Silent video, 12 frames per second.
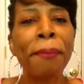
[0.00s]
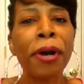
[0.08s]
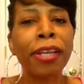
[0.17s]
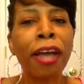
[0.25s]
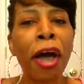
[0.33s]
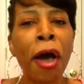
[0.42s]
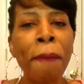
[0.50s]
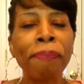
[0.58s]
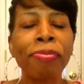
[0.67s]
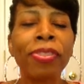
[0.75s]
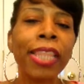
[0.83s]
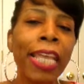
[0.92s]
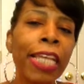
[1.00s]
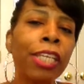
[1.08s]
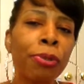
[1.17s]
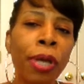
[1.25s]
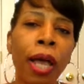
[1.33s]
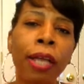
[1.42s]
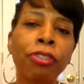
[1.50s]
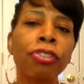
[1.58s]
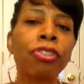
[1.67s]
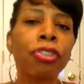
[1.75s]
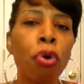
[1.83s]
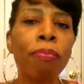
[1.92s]
But um, thank you guys
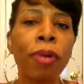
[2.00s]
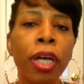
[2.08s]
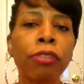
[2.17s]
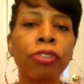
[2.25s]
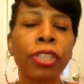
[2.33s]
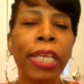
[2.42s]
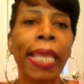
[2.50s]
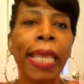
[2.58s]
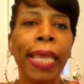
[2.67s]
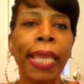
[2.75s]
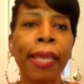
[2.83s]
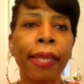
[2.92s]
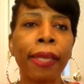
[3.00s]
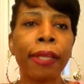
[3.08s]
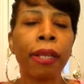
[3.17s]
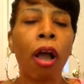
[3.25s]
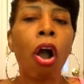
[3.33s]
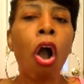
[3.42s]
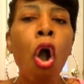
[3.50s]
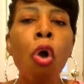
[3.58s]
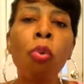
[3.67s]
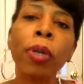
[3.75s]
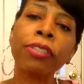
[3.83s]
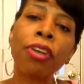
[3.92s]
so much. And
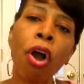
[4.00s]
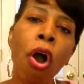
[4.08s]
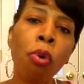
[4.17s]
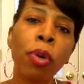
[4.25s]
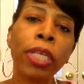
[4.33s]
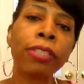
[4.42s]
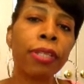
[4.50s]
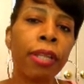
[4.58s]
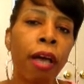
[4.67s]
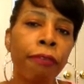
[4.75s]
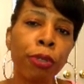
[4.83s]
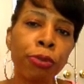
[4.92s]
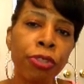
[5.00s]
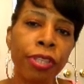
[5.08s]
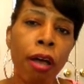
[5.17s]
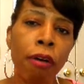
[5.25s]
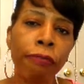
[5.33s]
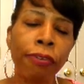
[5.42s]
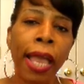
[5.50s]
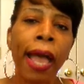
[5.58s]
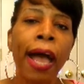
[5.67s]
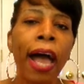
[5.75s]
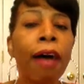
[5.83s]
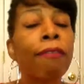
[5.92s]
always, always love yourself.
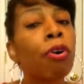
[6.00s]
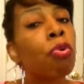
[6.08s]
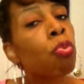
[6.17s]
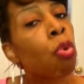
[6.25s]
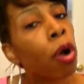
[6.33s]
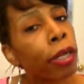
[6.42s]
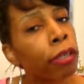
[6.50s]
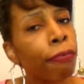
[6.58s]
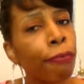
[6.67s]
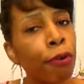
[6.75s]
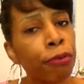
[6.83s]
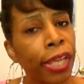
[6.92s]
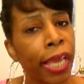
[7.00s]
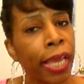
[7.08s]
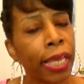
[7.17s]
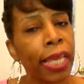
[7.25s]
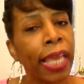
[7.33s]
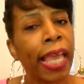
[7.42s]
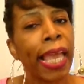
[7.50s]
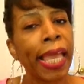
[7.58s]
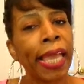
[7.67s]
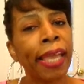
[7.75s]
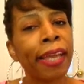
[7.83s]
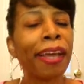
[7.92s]
Have a wonderful day.
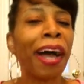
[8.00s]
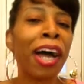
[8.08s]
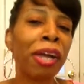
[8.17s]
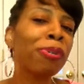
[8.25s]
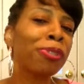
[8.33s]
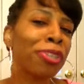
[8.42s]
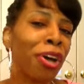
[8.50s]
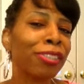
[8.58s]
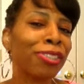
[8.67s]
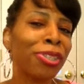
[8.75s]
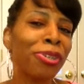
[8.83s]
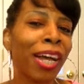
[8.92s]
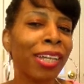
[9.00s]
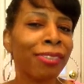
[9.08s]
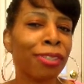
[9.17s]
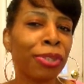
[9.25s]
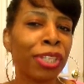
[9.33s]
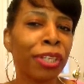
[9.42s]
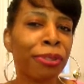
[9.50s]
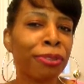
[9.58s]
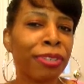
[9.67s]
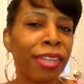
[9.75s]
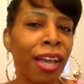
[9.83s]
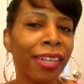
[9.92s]
And I will talk to you guys on the
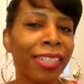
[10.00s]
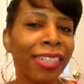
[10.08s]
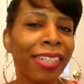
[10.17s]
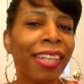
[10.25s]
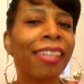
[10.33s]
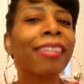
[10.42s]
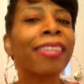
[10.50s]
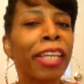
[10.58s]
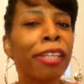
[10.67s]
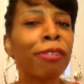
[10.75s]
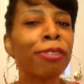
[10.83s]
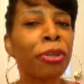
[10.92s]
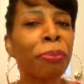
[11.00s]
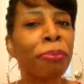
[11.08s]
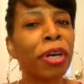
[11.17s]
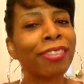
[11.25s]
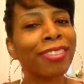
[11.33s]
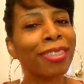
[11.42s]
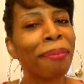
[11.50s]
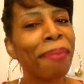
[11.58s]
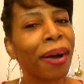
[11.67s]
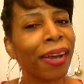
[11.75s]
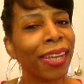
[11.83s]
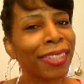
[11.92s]
other side. Thank you so
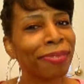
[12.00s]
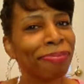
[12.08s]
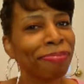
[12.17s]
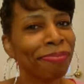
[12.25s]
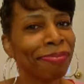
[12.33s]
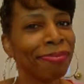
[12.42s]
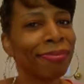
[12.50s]
much. Bye.